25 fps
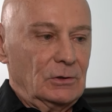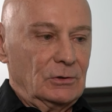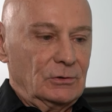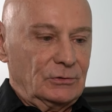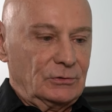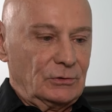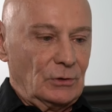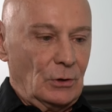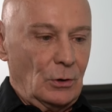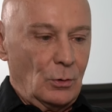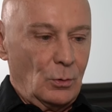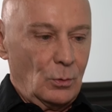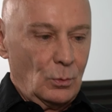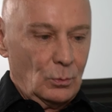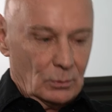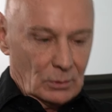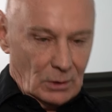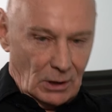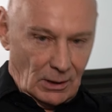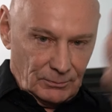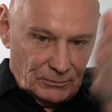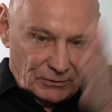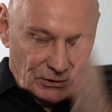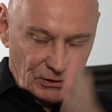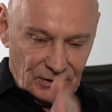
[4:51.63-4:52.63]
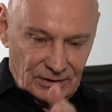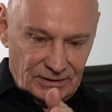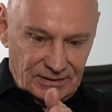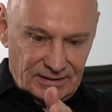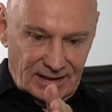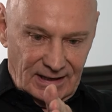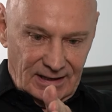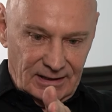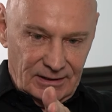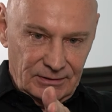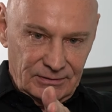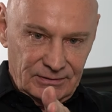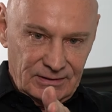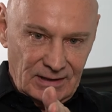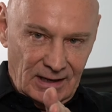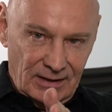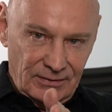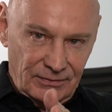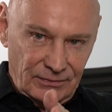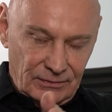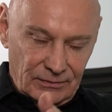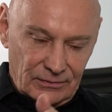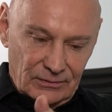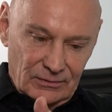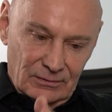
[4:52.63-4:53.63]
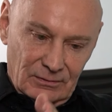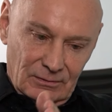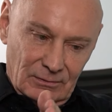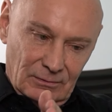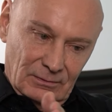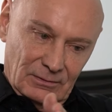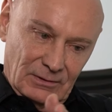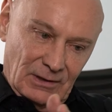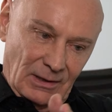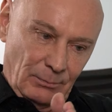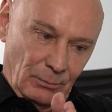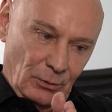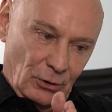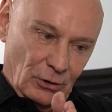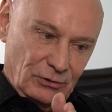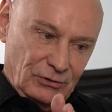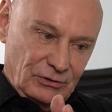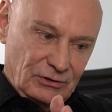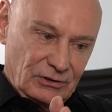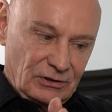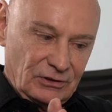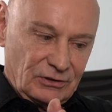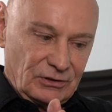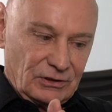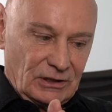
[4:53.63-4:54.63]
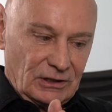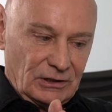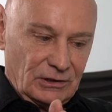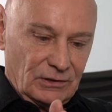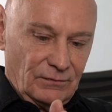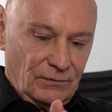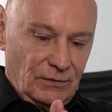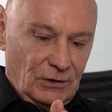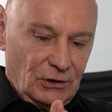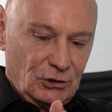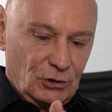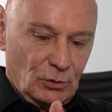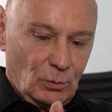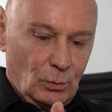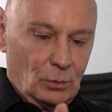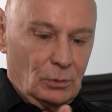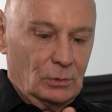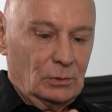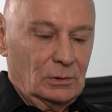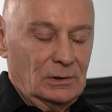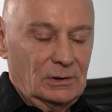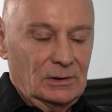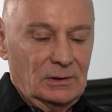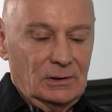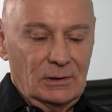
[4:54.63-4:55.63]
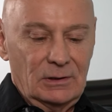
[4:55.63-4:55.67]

So up to the date of death, that person is an individual.